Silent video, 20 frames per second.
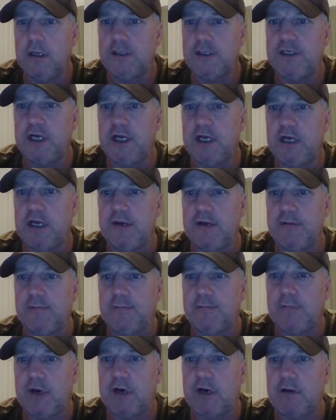Janet
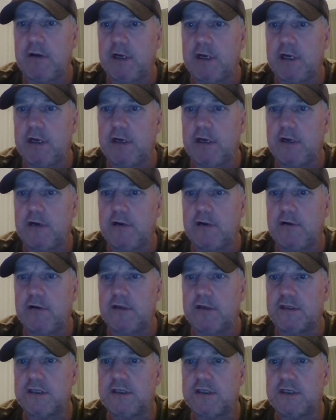
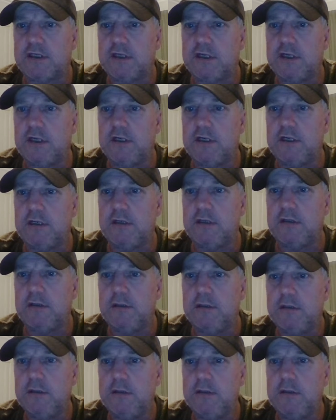Paragosso.
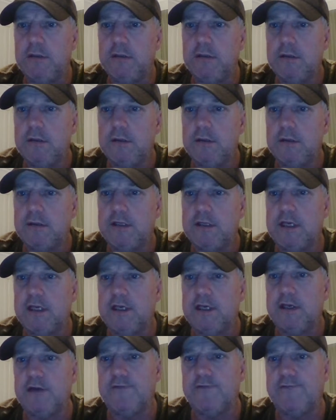
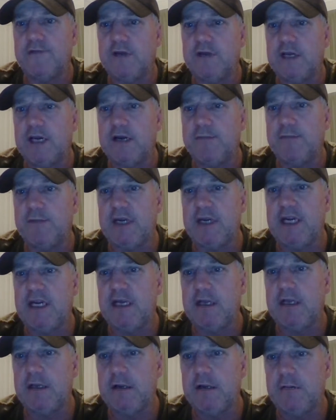Thank you for
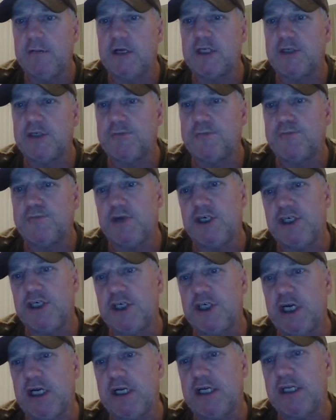coming. Much
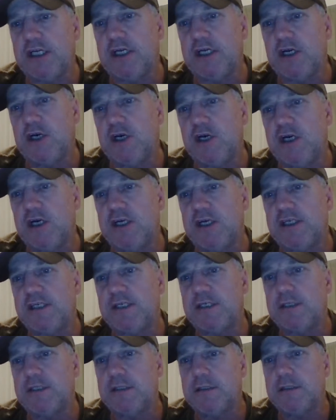appreciated,
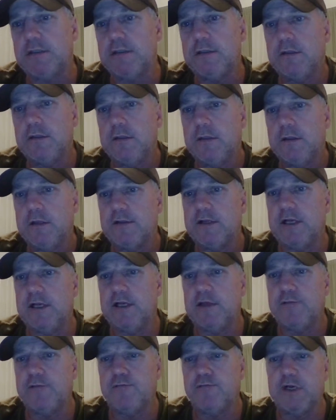guys. Thank
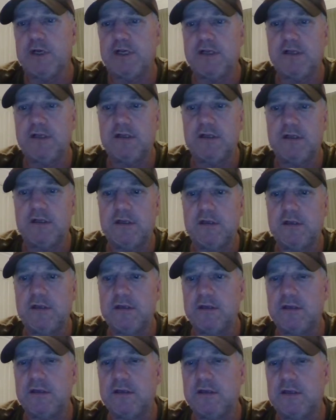you, Brett.
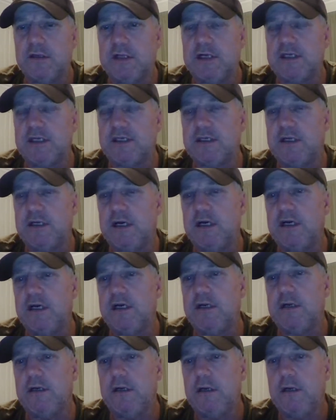Let's go.